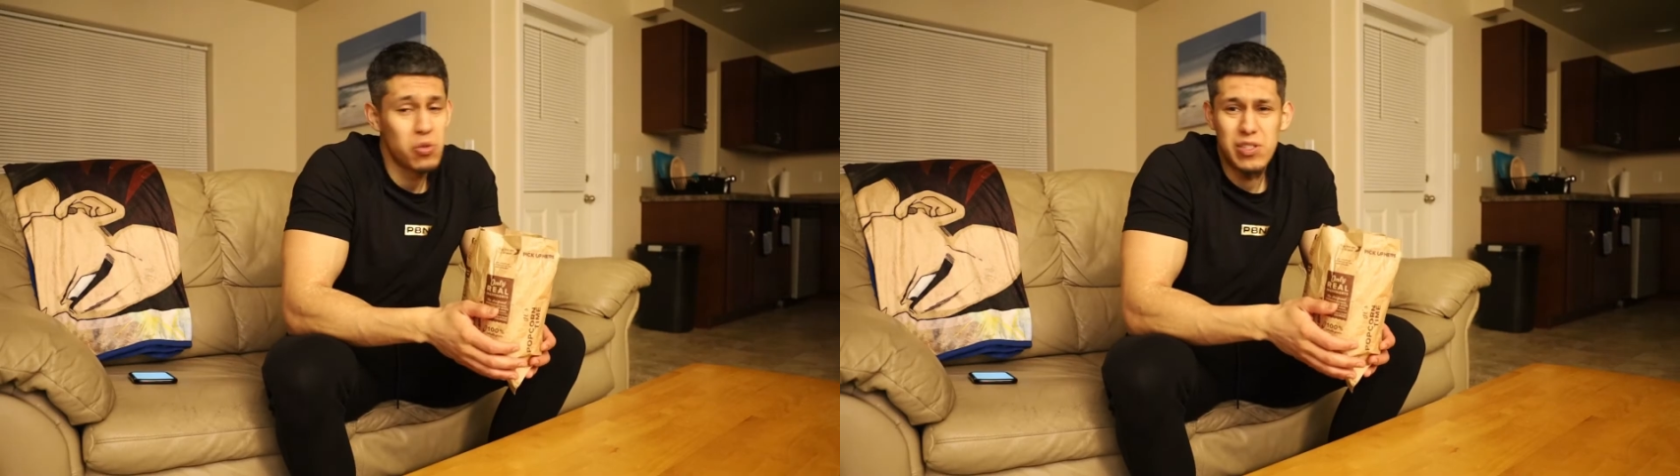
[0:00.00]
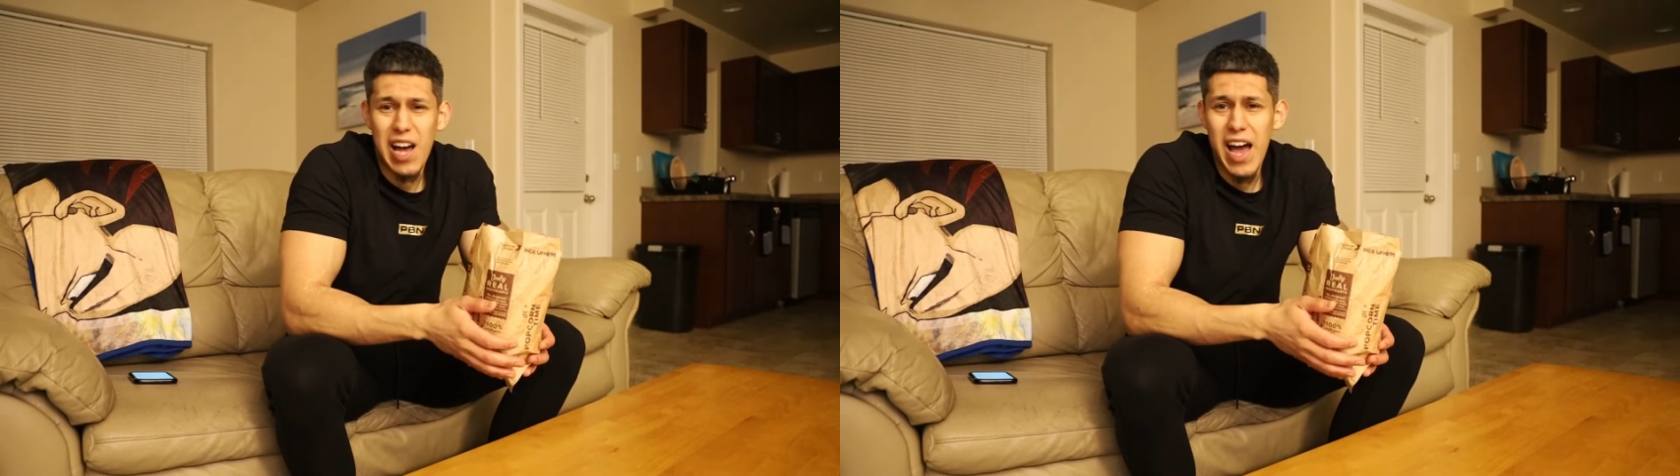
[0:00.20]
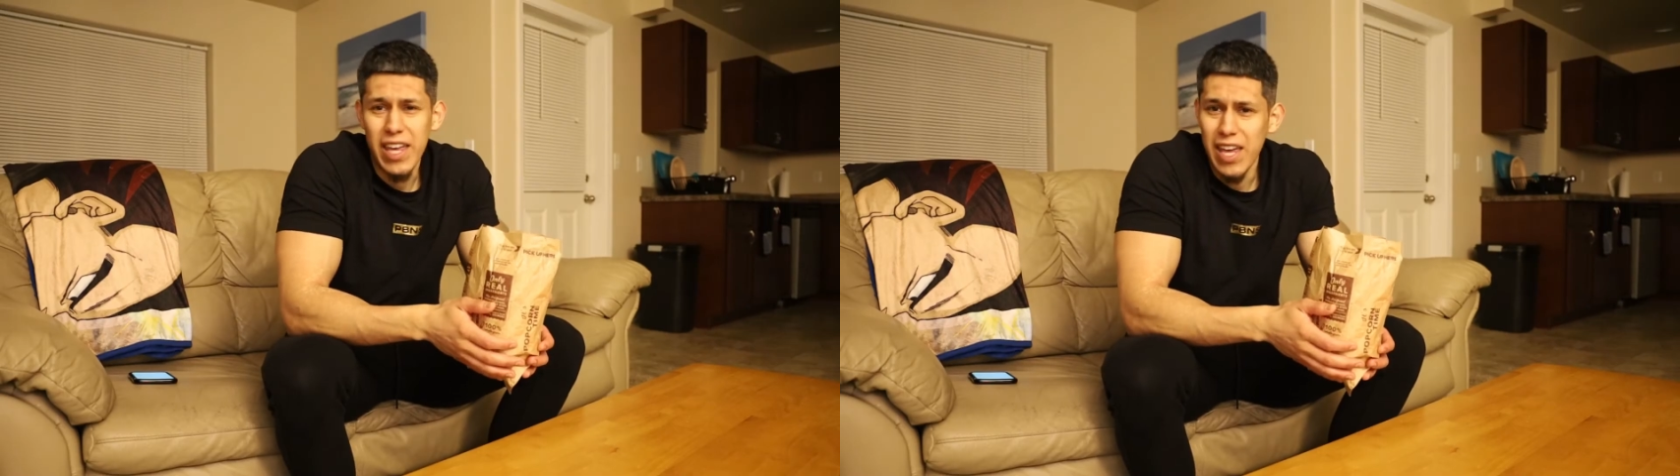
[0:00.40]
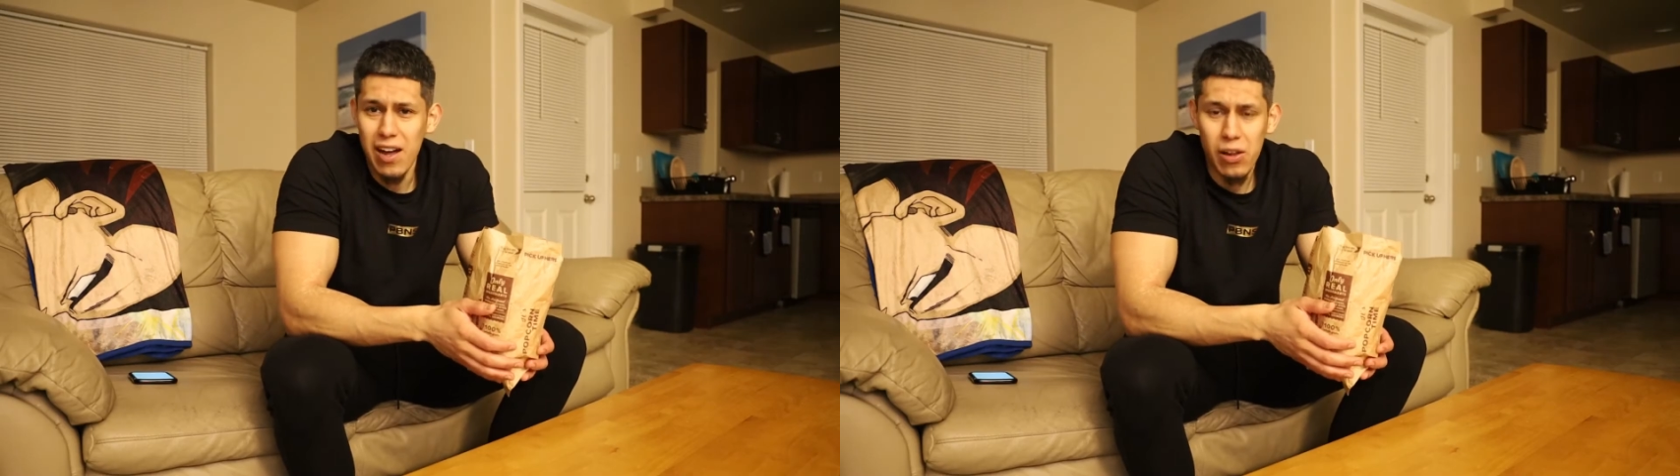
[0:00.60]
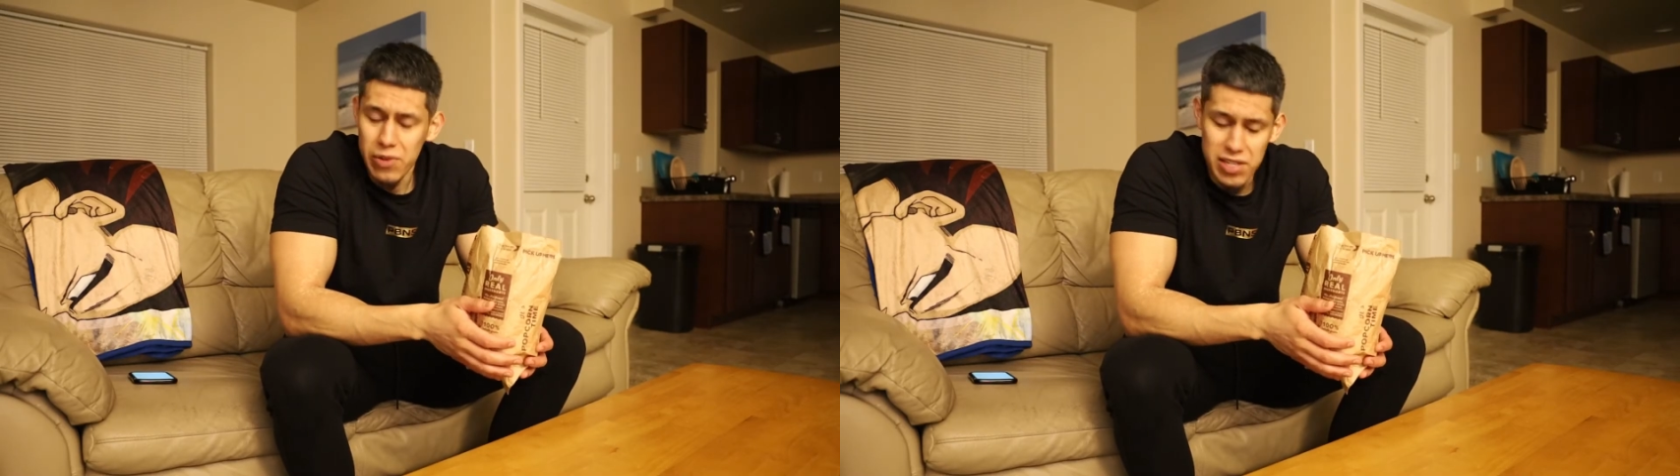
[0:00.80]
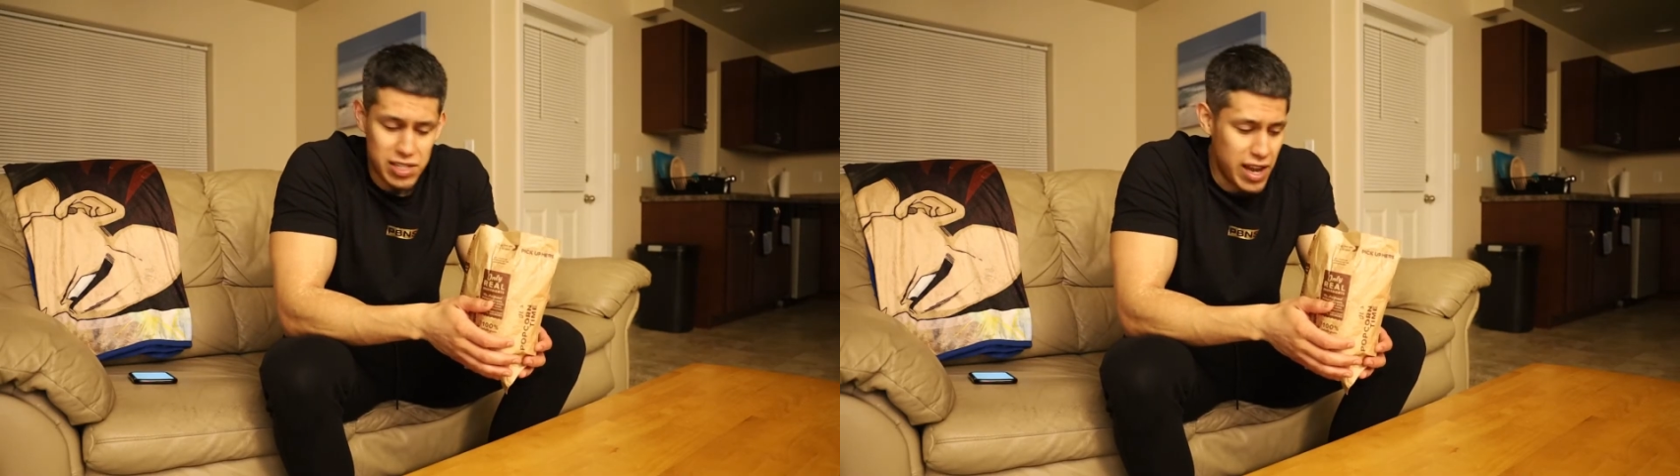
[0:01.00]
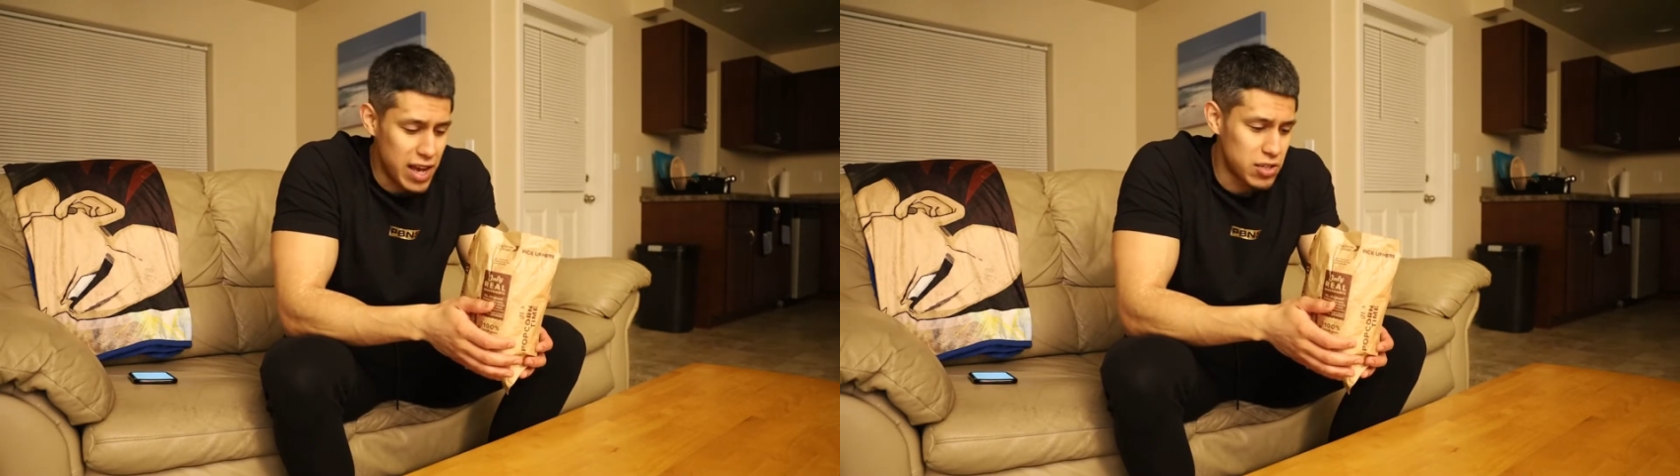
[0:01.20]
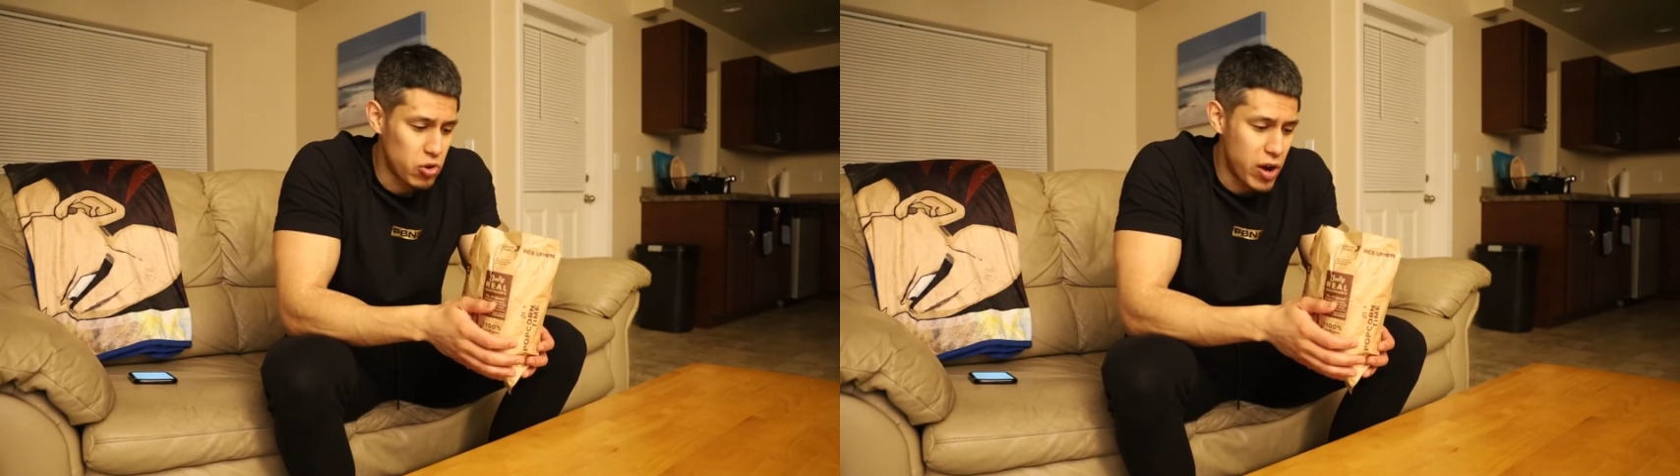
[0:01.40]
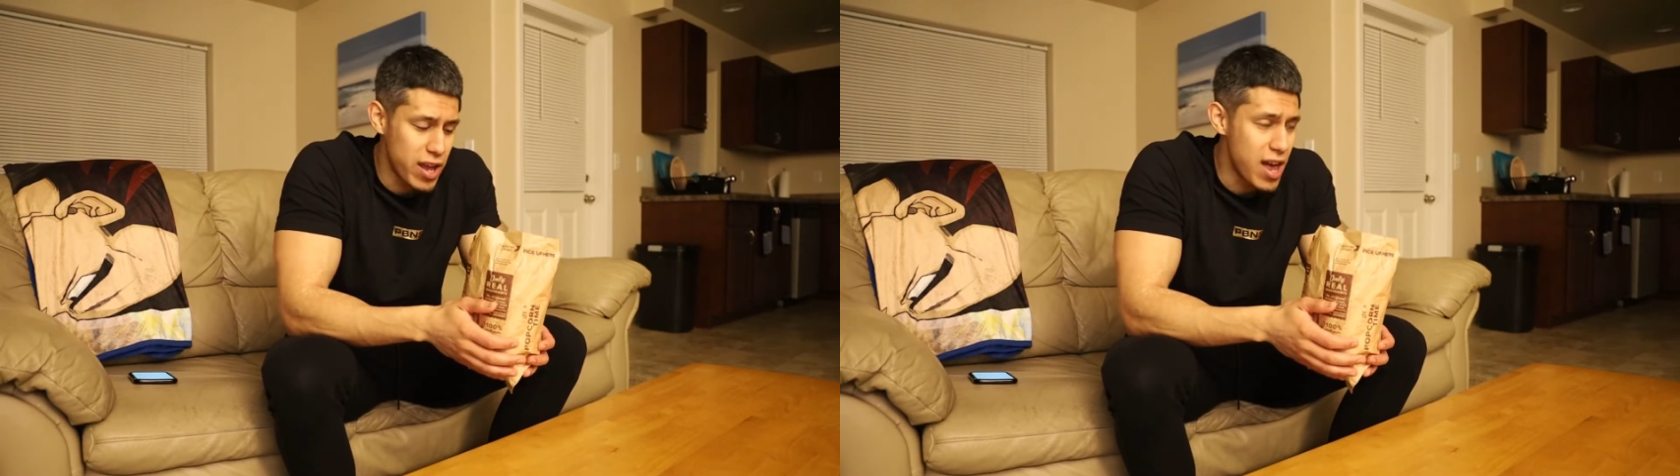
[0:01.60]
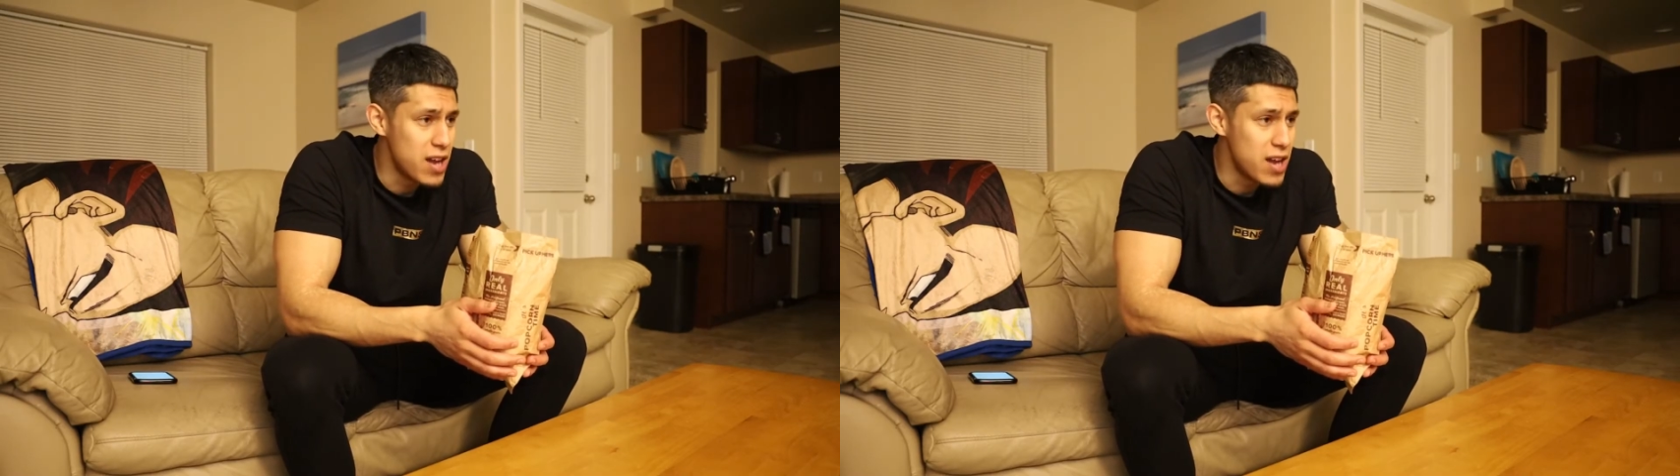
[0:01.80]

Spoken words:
so those high calorie snacks, right?